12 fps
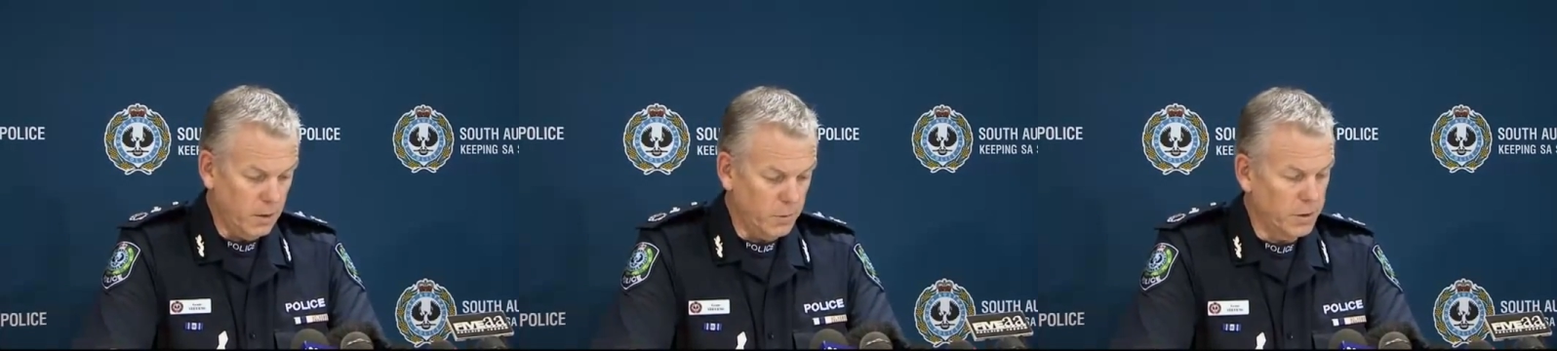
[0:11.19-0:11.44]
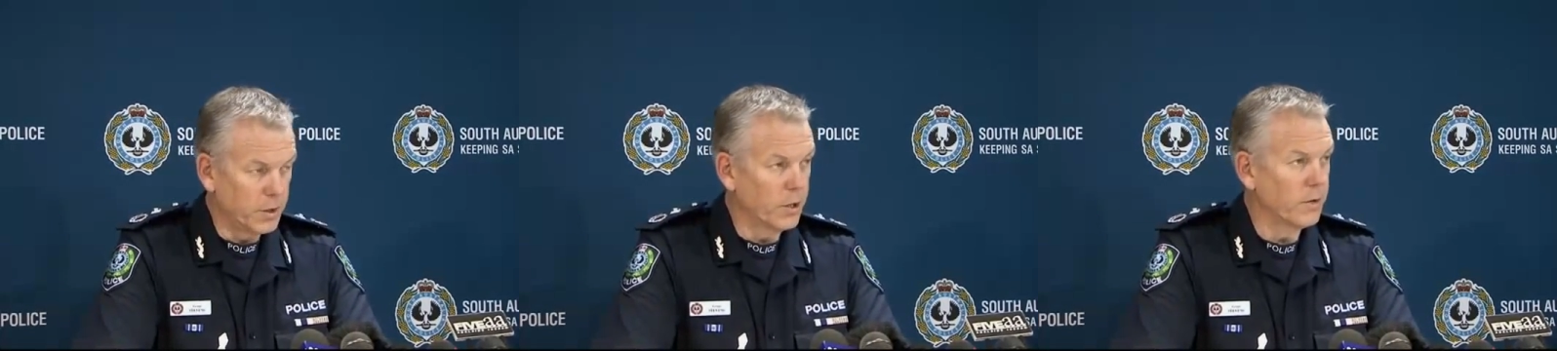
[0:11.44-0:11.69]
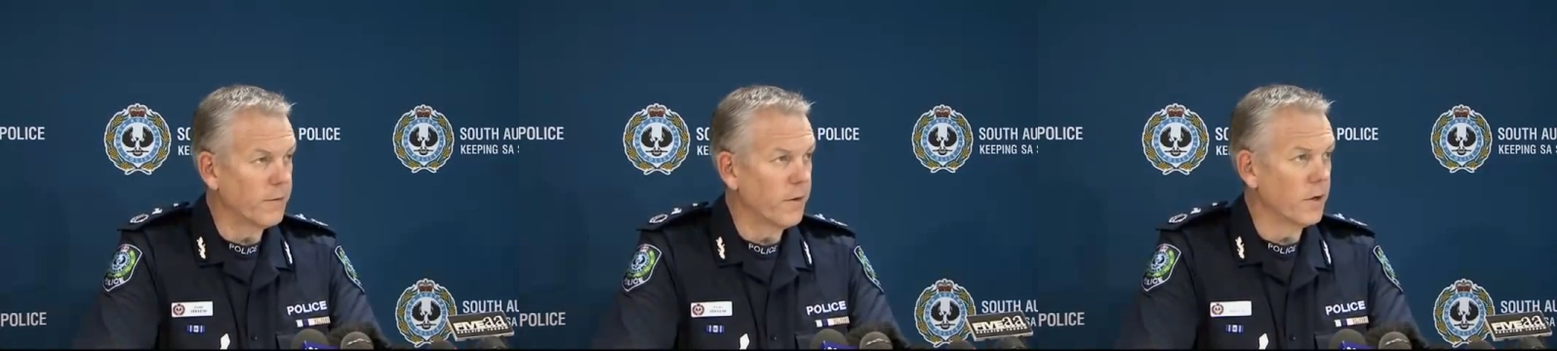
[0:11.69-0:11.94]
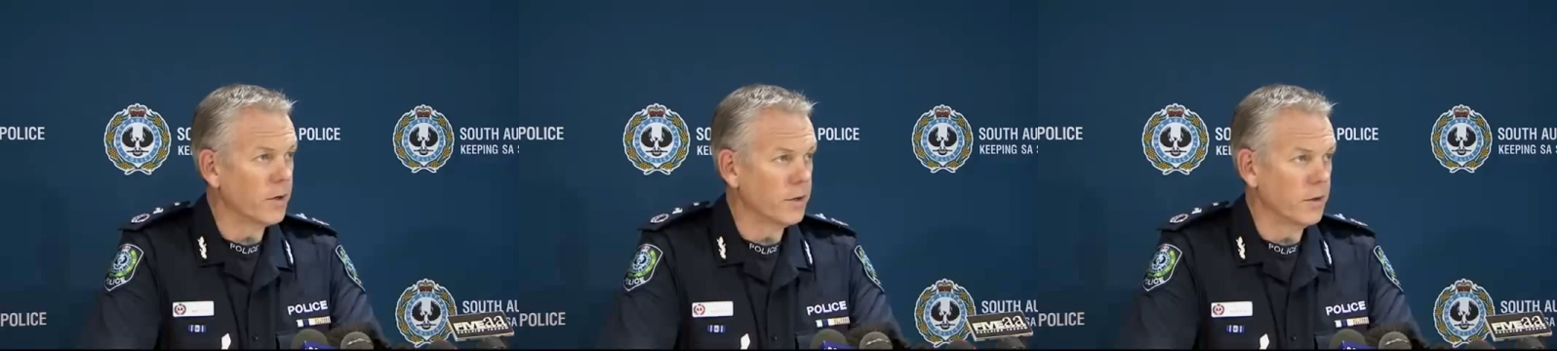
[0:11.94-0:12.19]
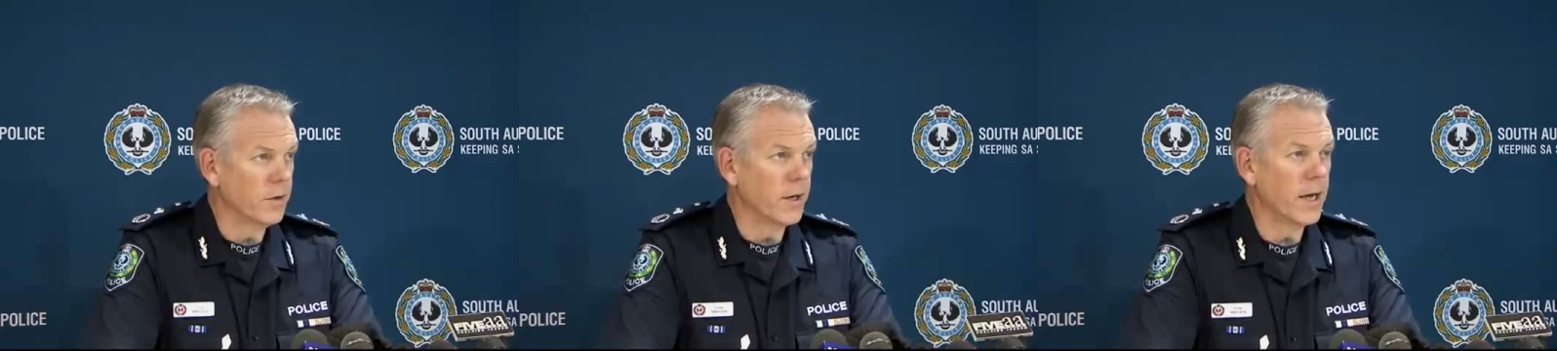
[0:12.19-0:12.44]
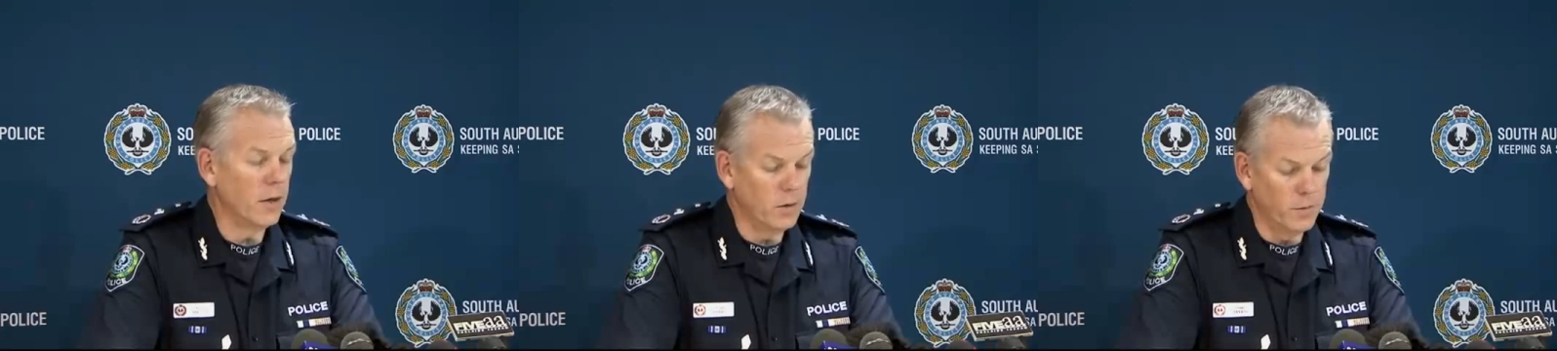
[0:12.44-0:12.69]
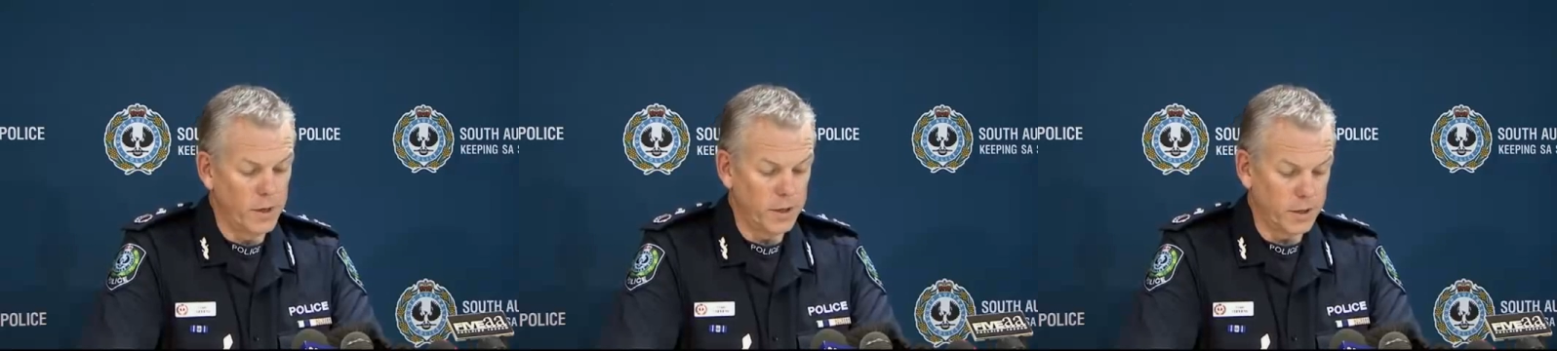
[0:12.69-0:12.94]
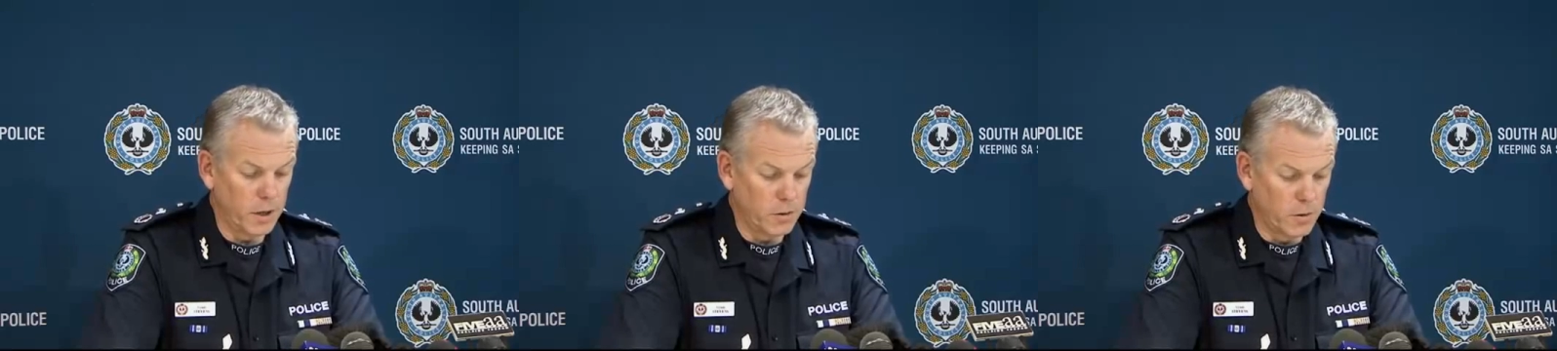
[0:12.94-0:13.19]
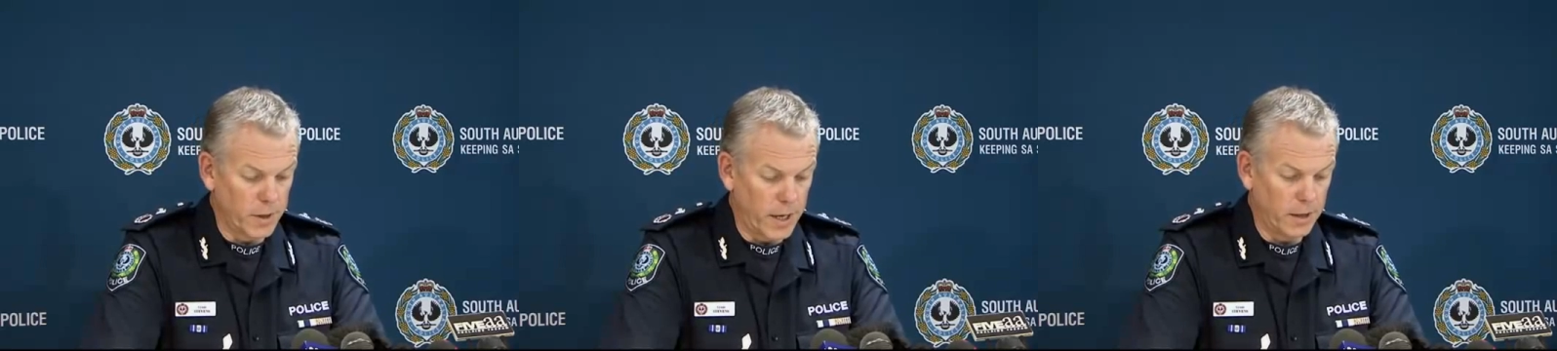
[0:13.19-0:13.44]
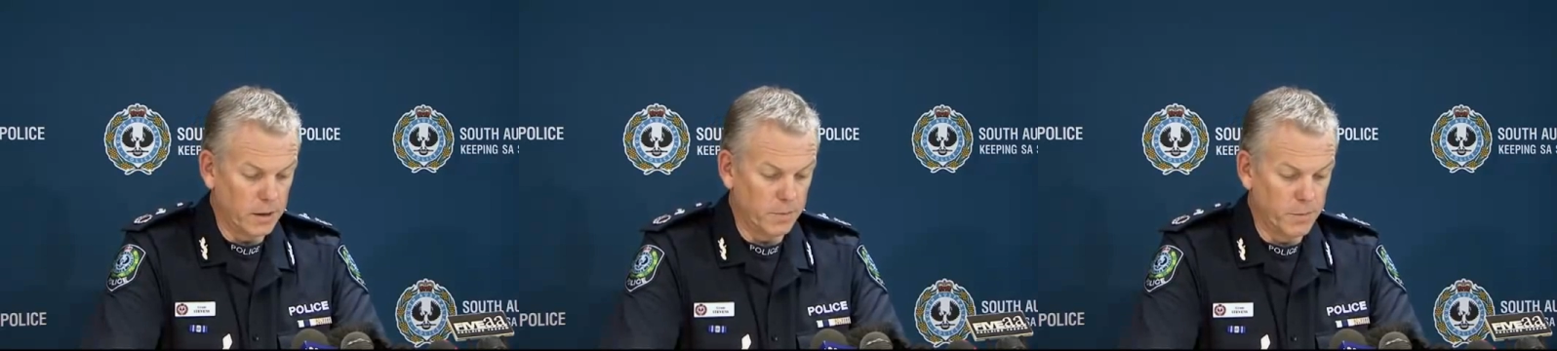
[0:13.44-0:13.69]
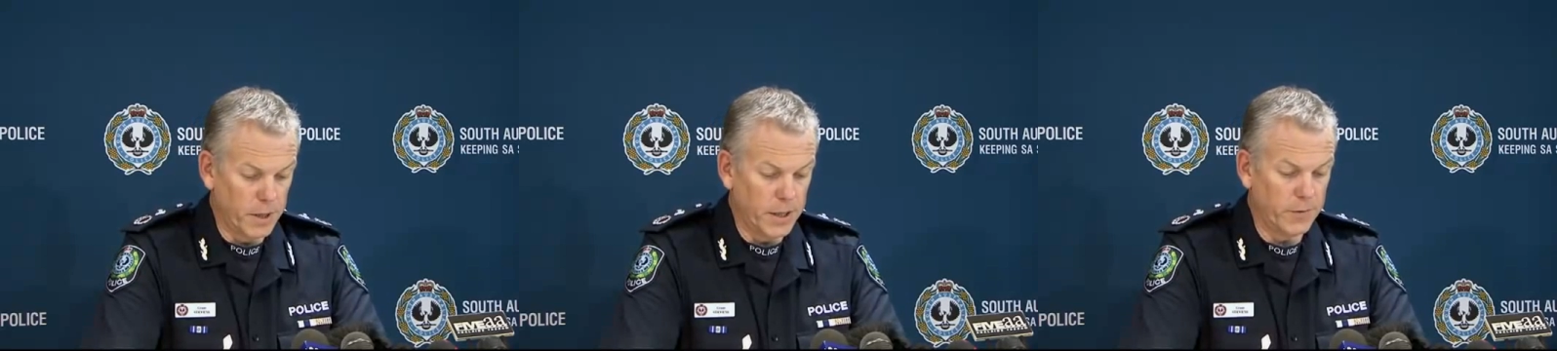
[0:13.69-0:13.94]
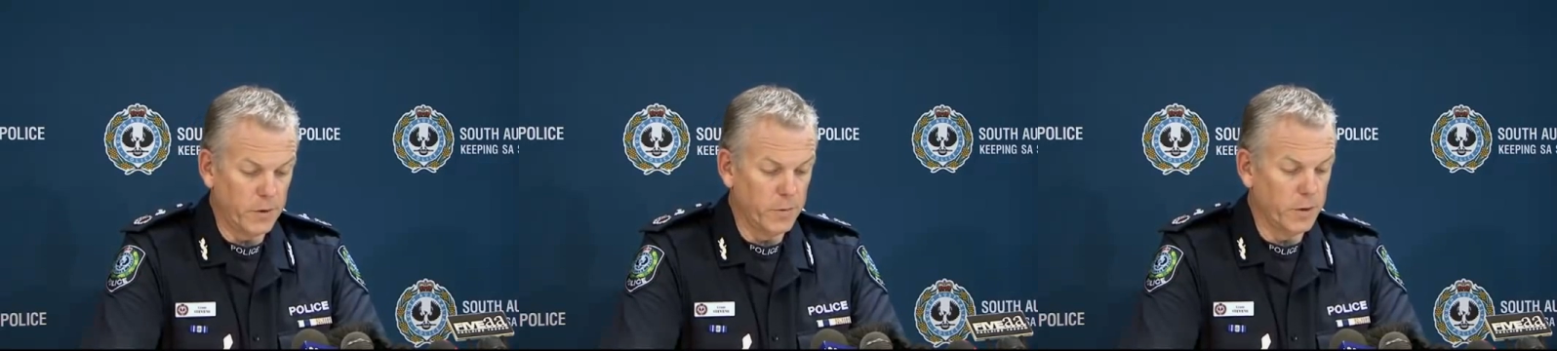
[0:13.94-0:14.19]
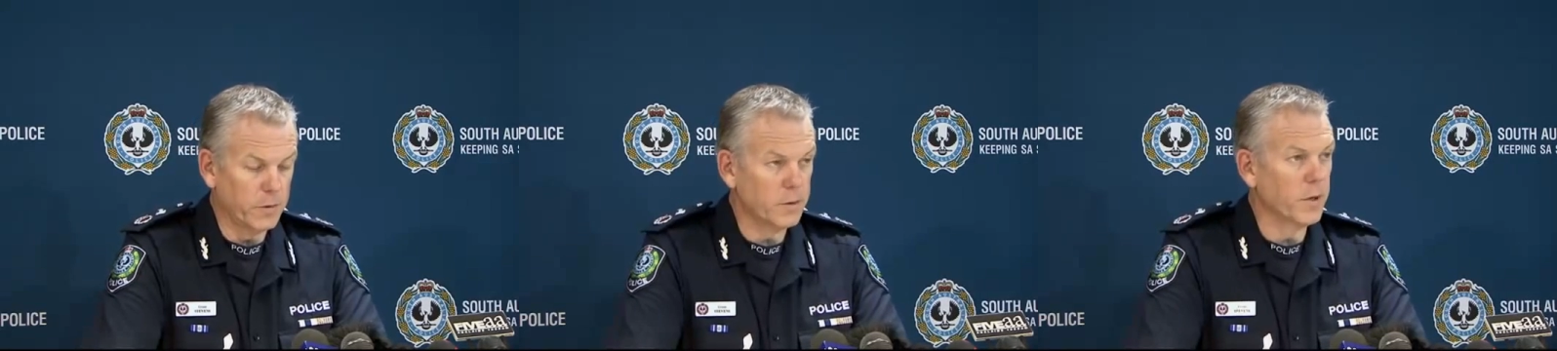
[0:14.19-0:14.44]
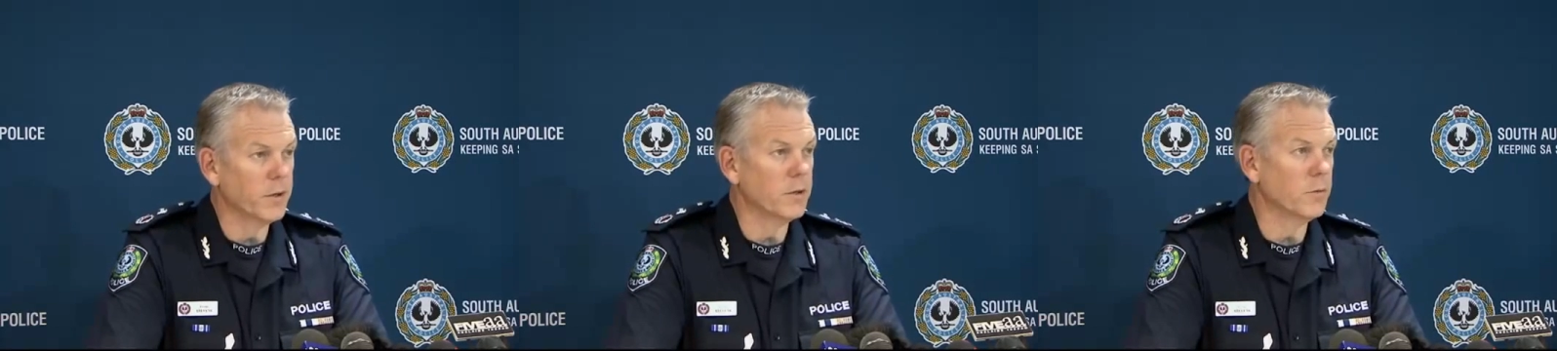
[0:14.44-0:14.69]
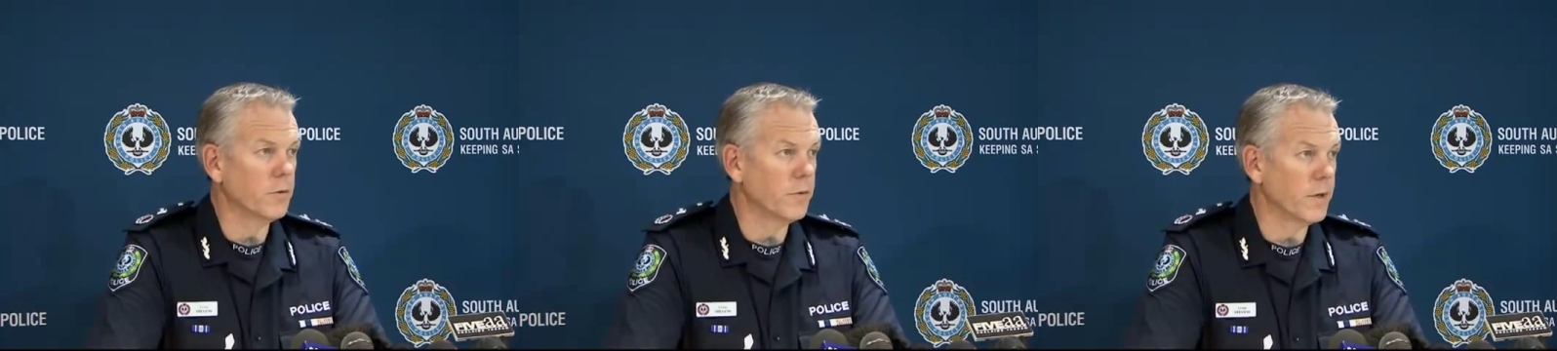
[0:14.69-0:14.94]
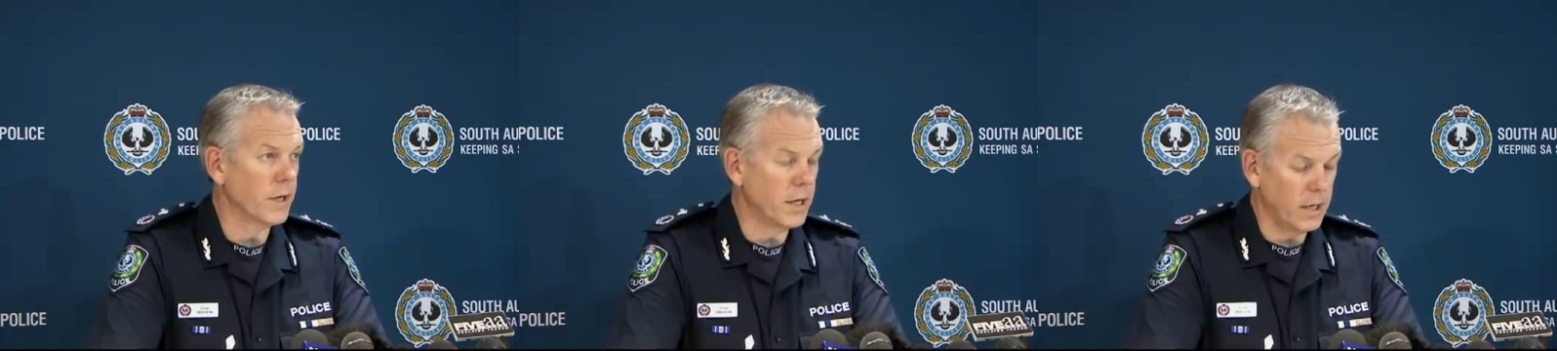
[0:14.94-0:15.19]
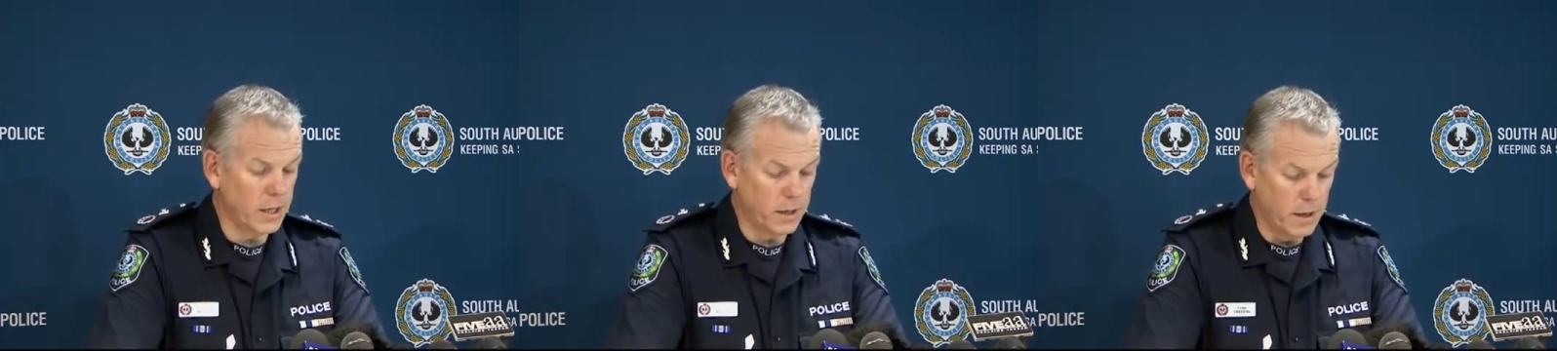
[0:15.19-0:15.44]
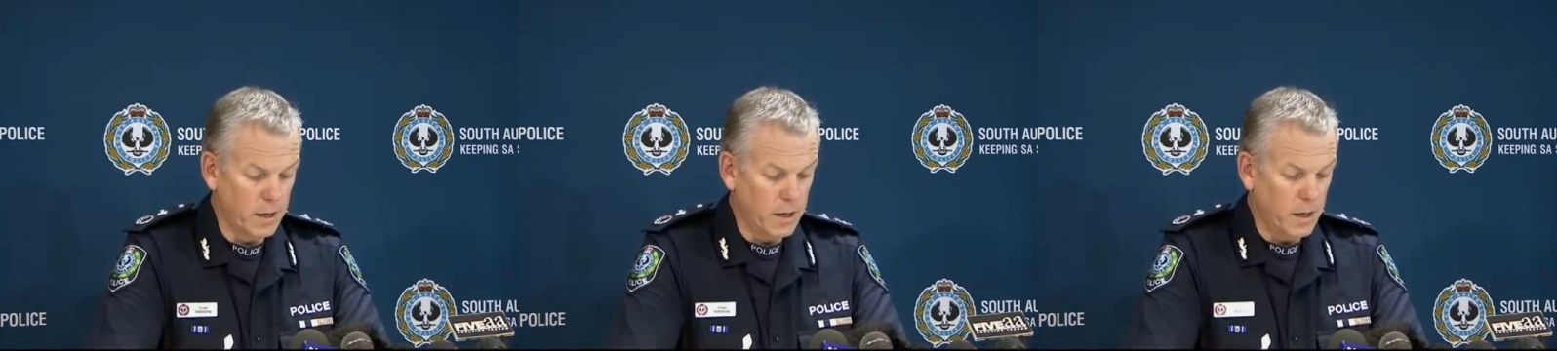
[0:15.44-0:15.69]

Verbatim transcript: which is going to focus on the outlaw motorcycle gangs believed to be responsible for the killing.